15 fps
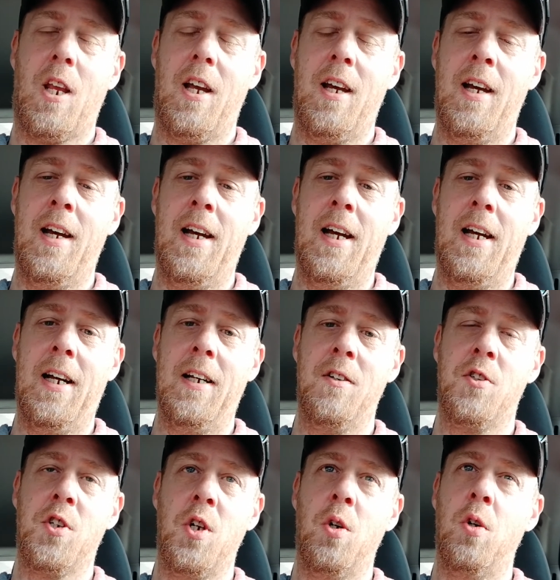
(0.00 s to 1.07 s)
And
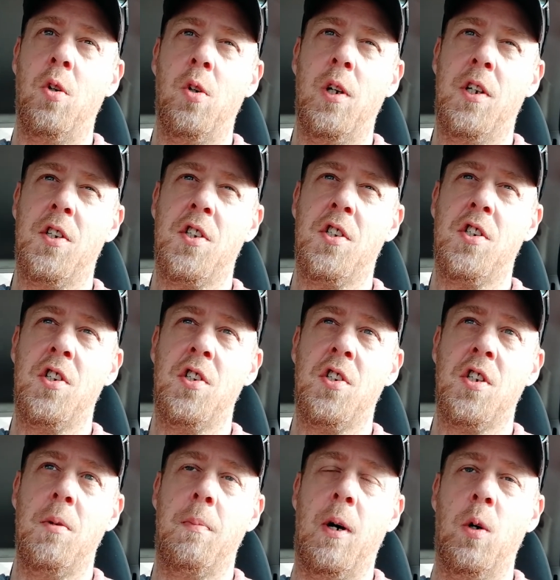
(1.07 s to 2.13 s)
so it's
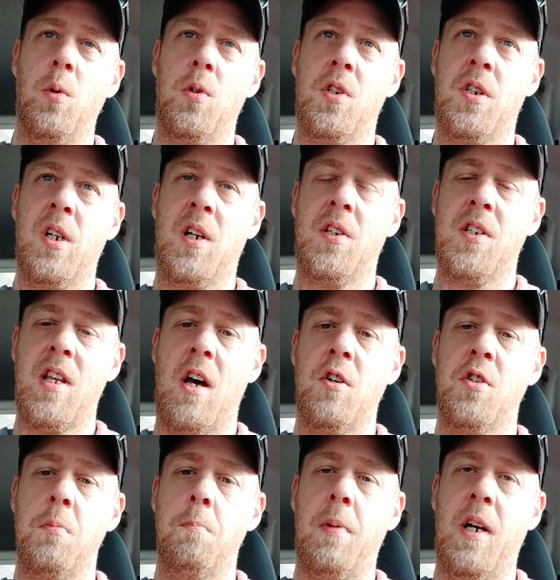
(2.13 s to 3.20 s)
just about
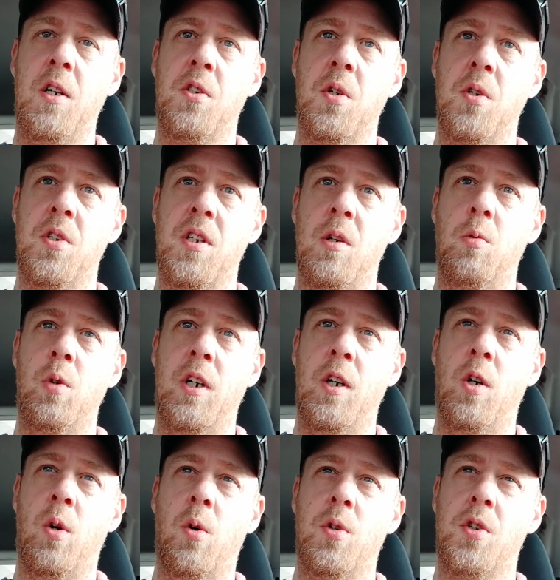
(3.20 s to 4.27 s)
6,000 pesos that we
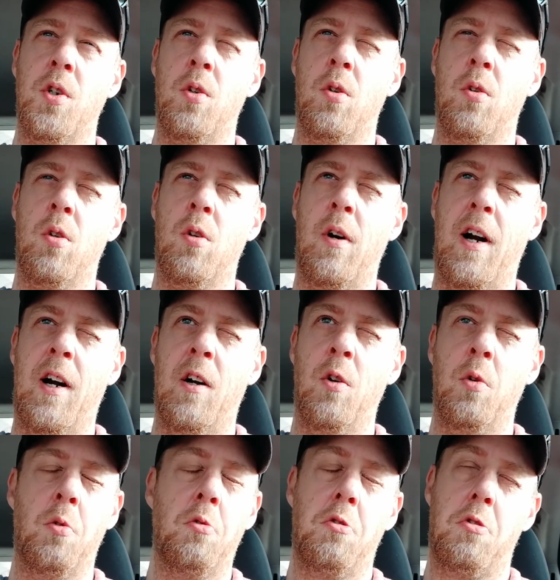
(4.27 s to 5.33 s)
owe, so
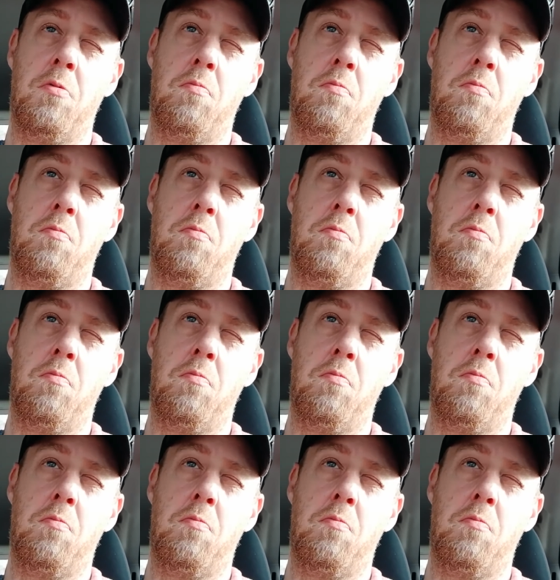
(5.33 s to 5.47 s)
around,